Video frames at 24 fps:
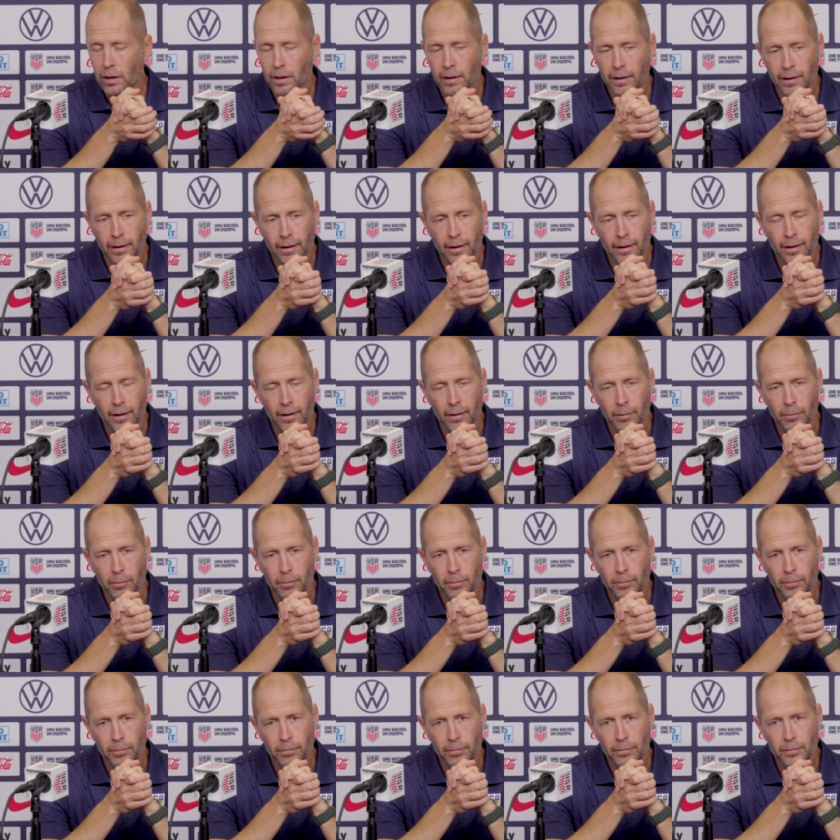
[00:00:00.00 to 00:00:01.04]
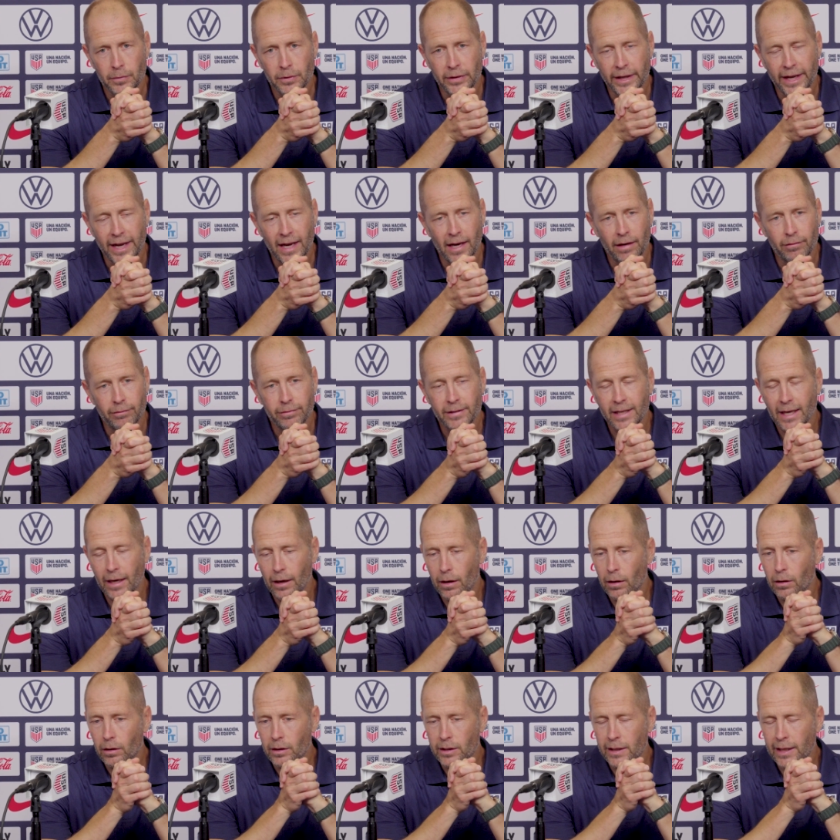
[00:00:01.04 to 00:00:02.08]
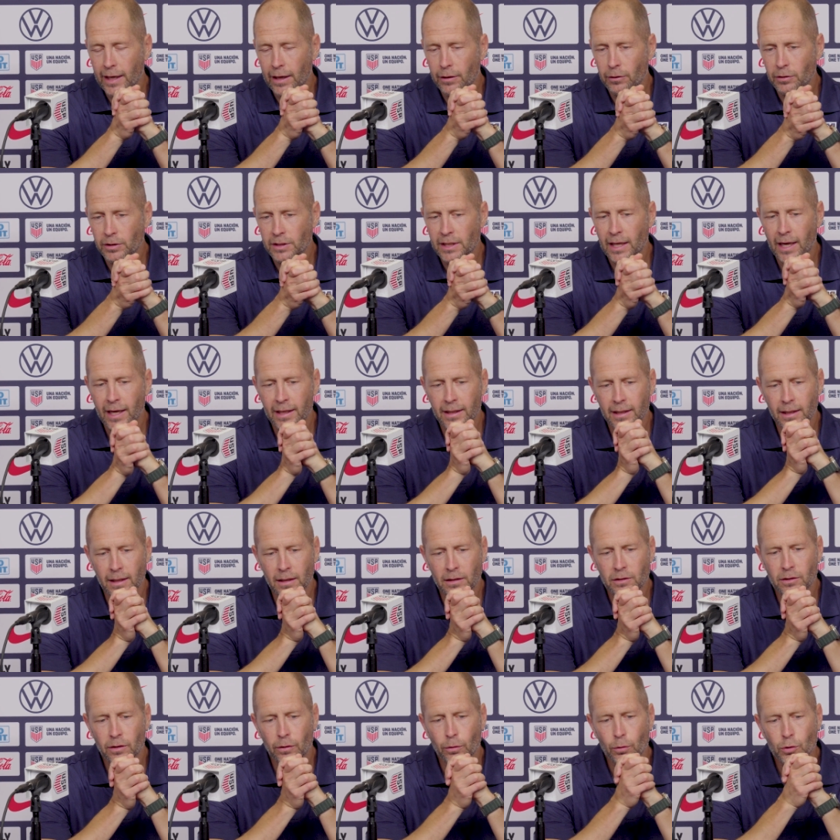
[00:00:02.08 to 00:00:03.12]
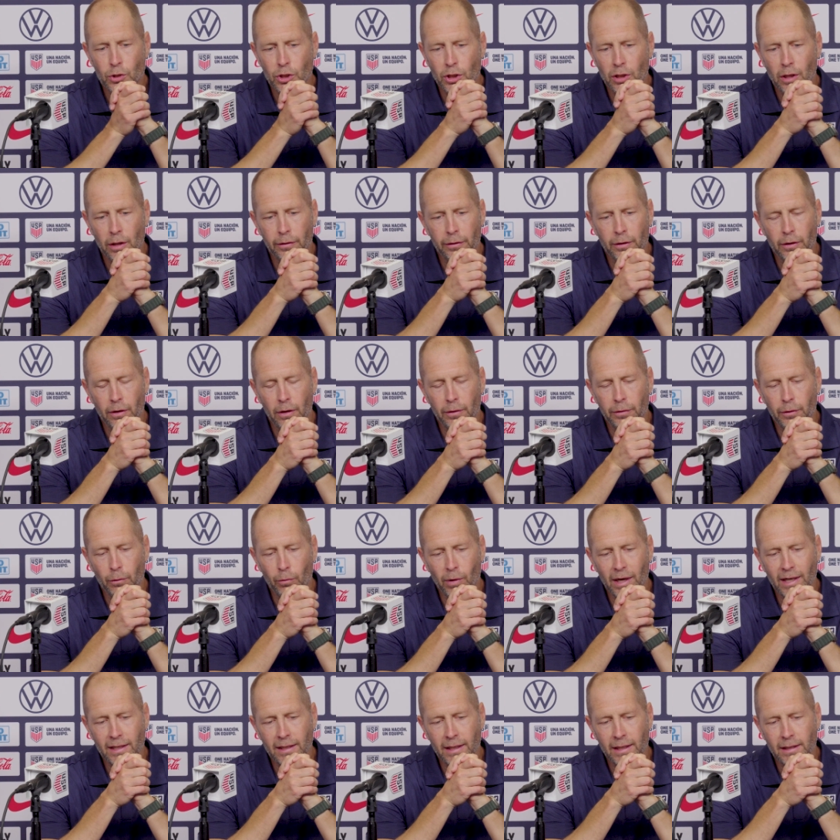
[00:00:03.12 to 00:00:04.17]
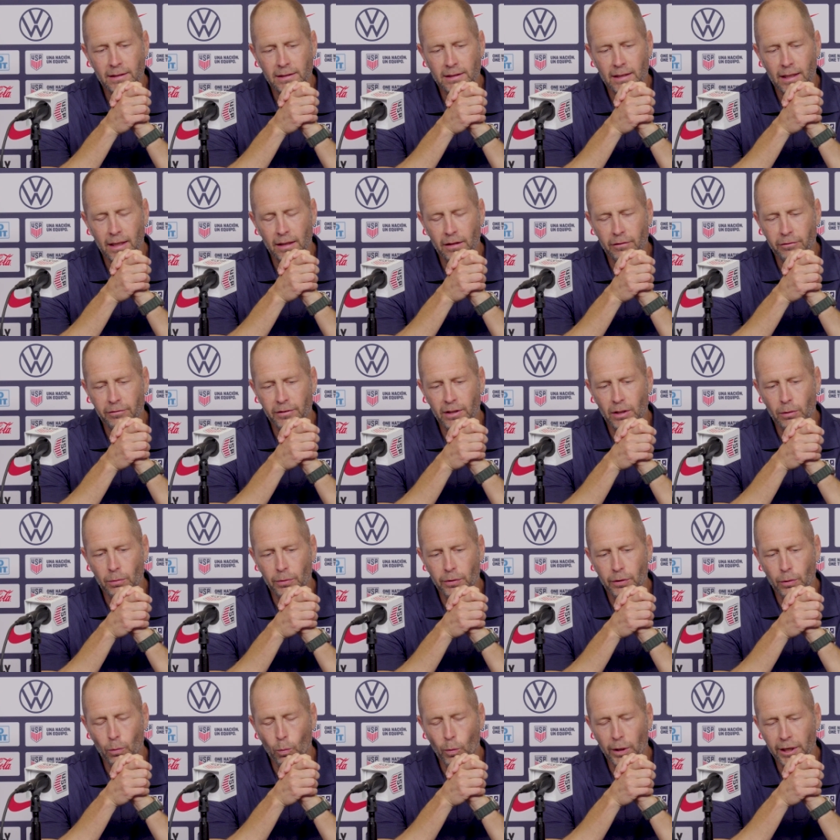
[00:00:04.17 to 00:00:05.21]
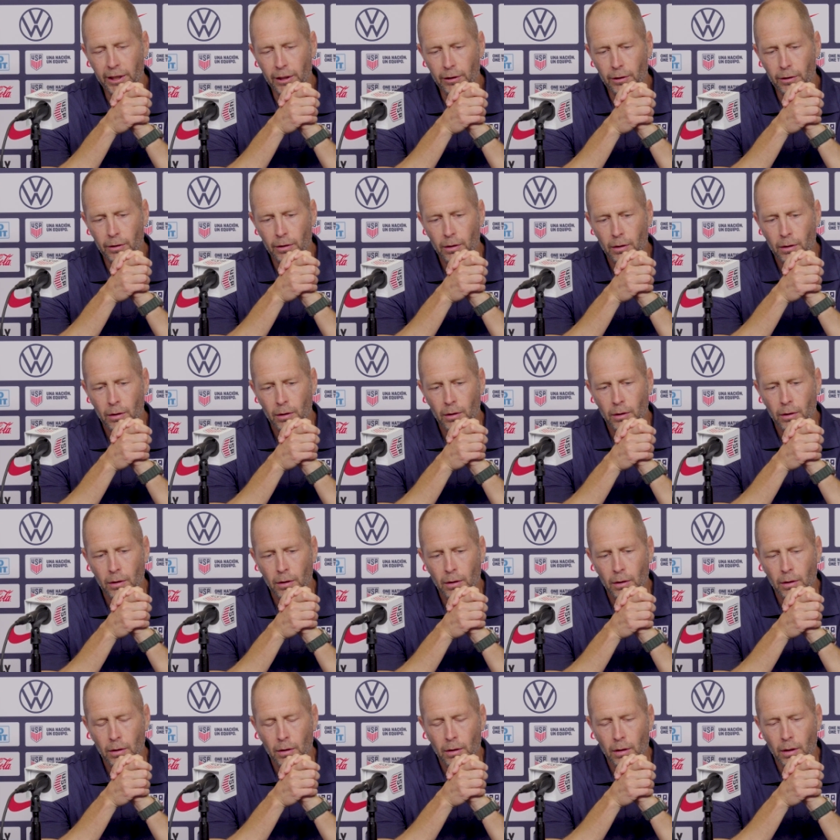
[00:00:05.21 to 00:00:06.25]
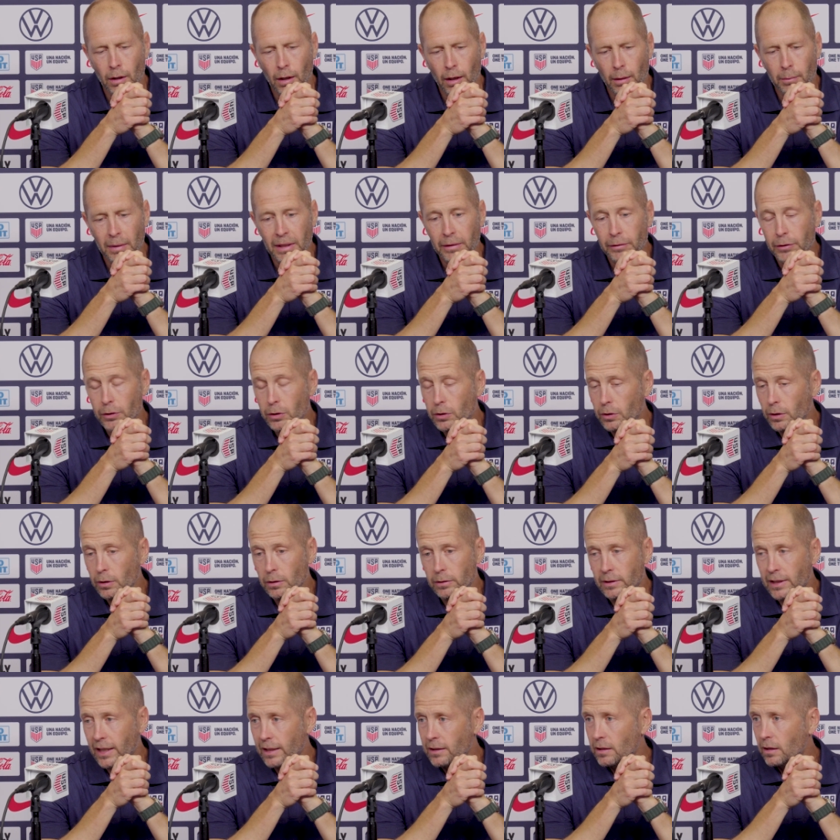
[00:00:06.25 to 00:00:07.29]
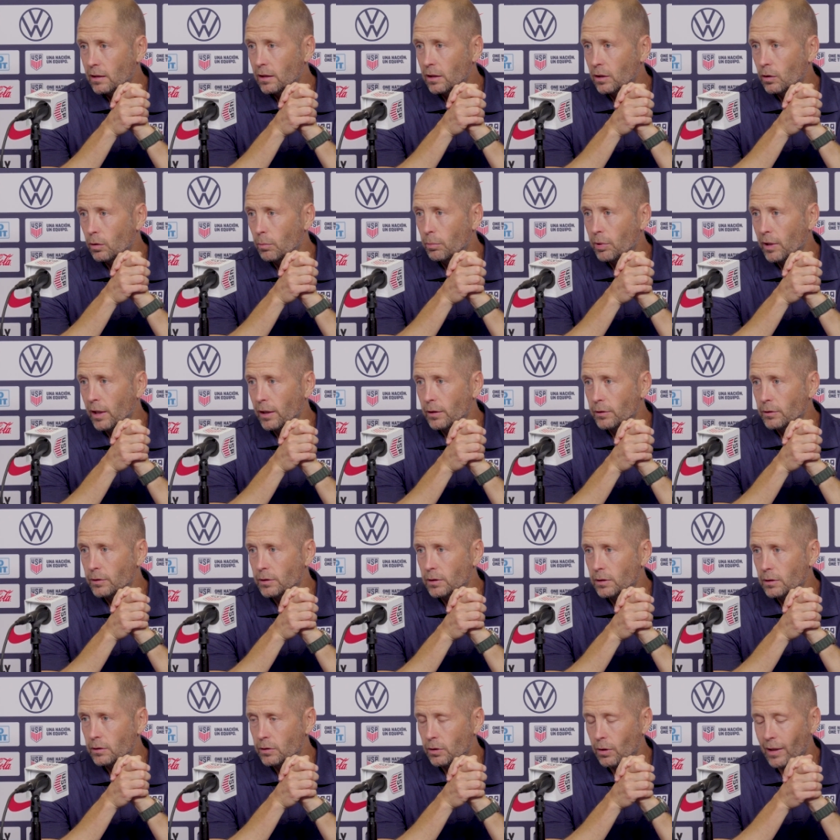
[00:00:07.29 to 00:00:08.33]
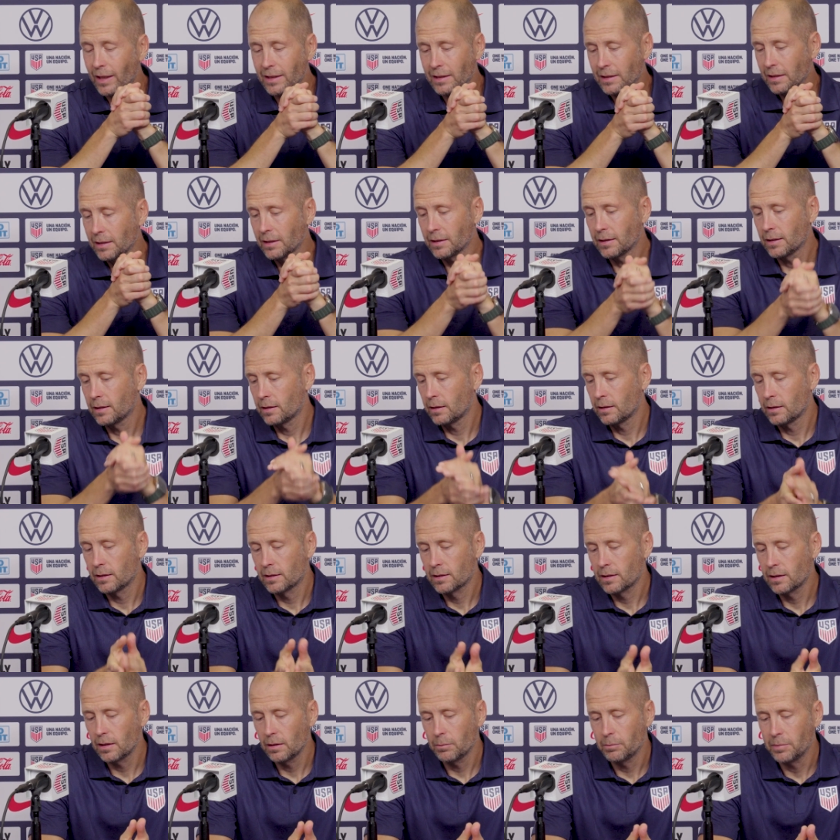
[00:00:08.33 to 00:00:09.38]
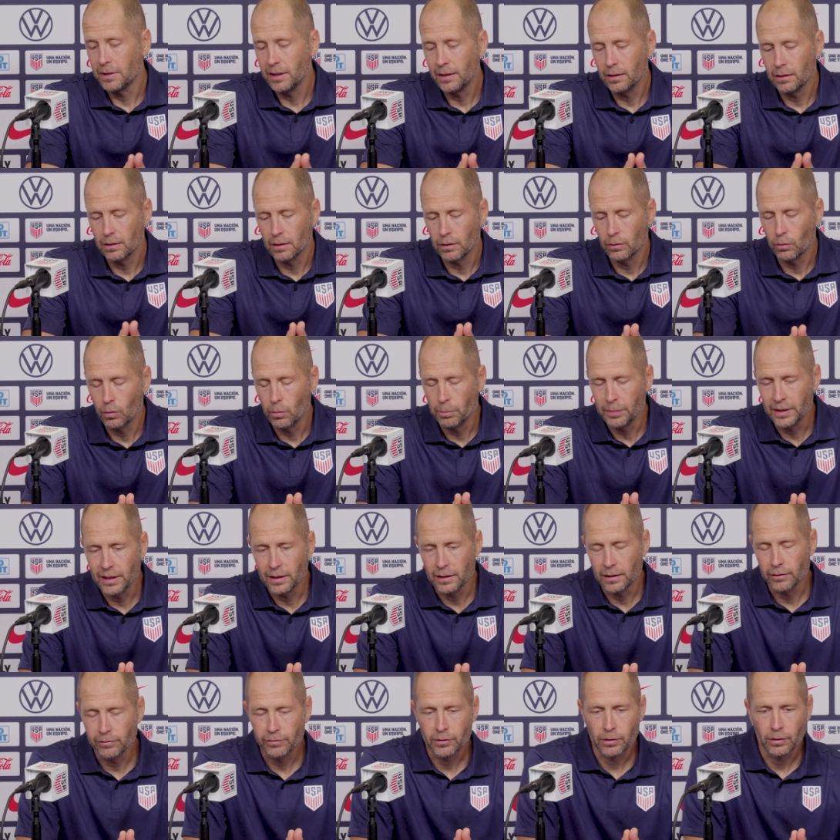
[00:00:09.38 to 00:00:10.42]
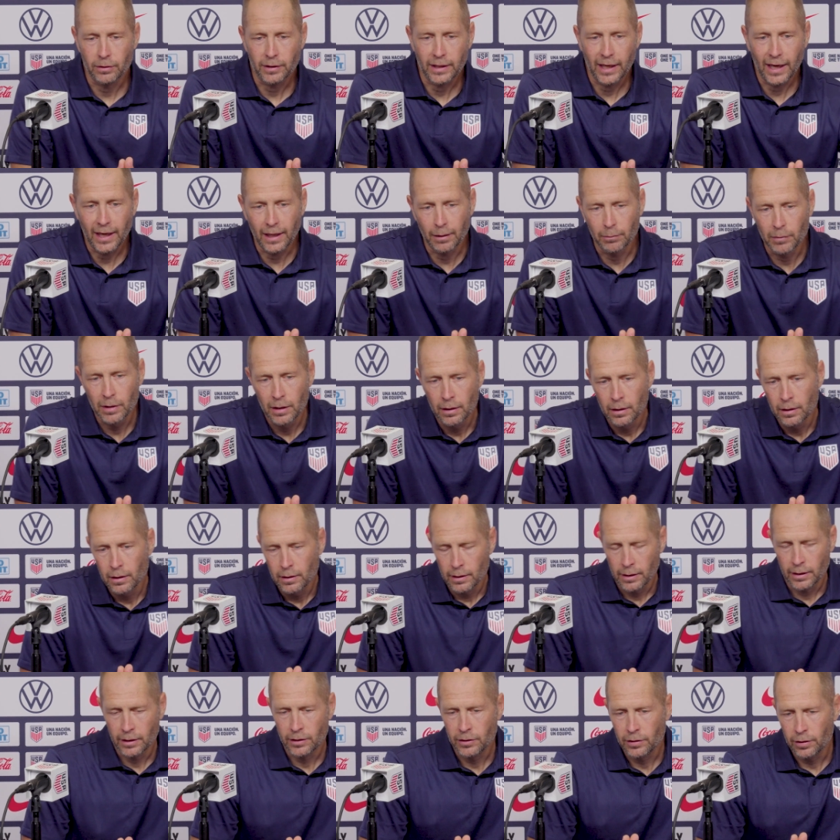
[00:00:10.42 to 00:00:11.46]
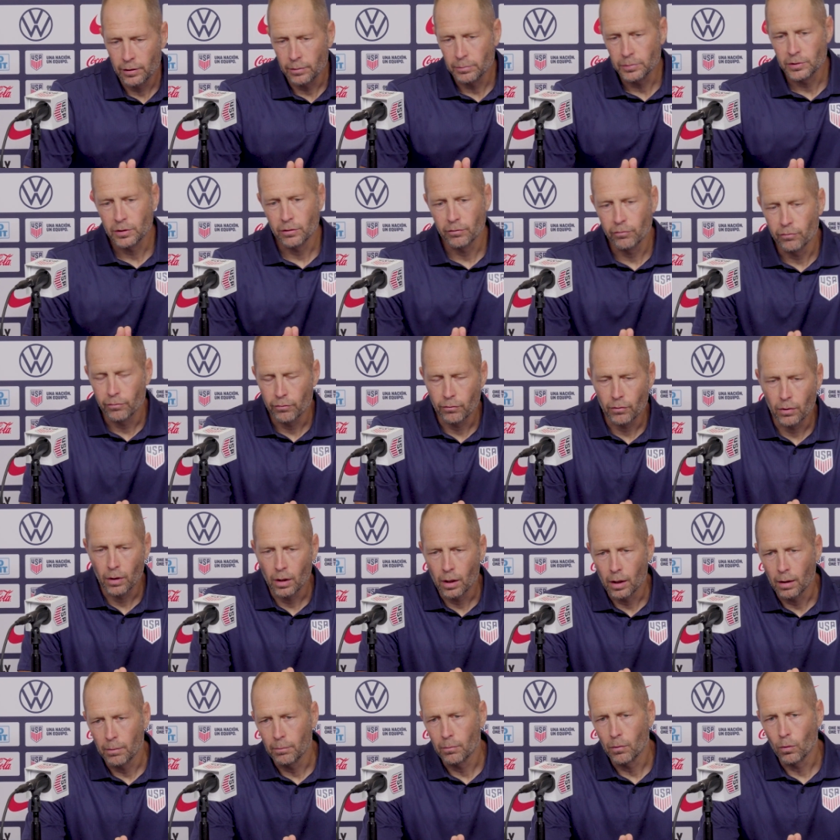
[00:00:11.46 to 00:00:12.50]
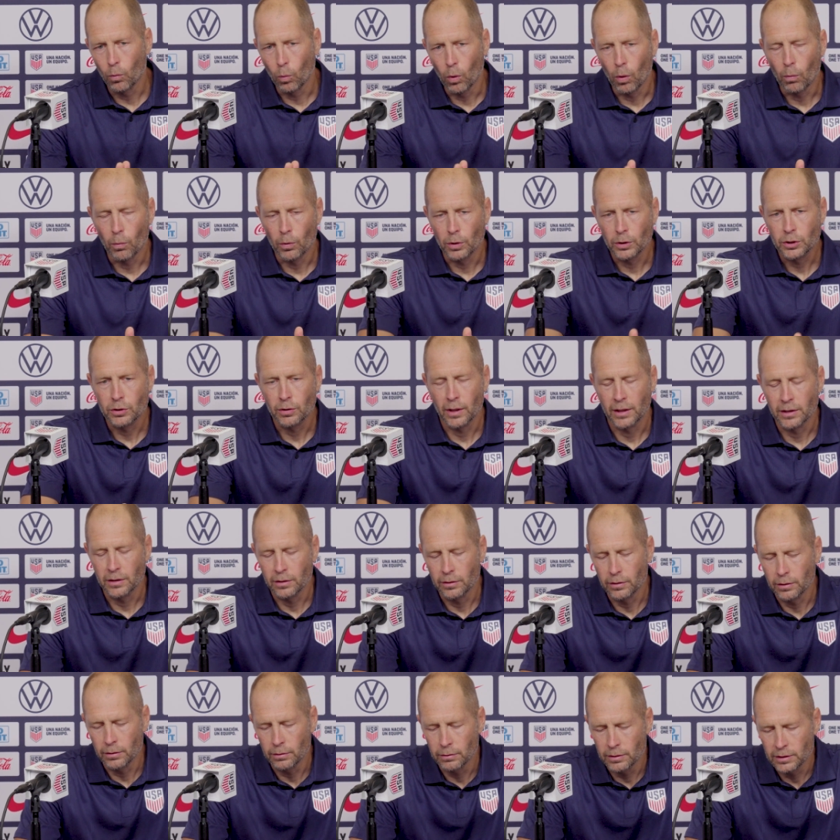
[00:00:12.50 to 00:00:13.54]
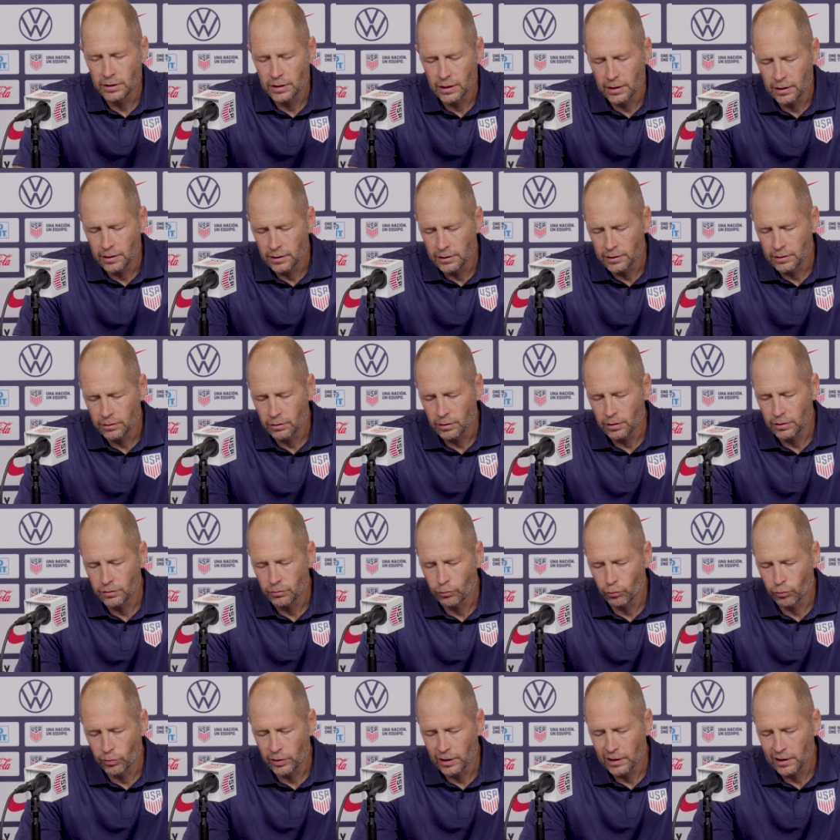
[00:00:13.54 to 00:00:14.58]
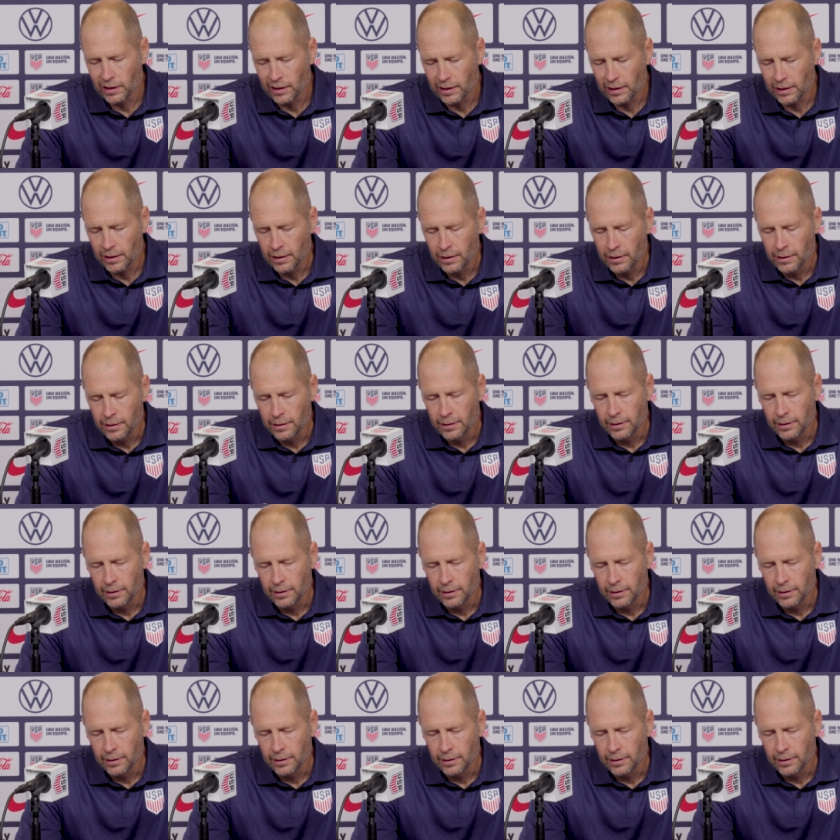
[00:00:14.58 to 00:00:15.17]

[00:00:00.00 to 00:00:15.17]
Um, they have count, a counterattacking solution on the on the right-hand side of the field with their winger, um, and they're good, technically good players. So I think it, it's going to be it will be a difficult game. In terms of um, what we're trying to do is is is really.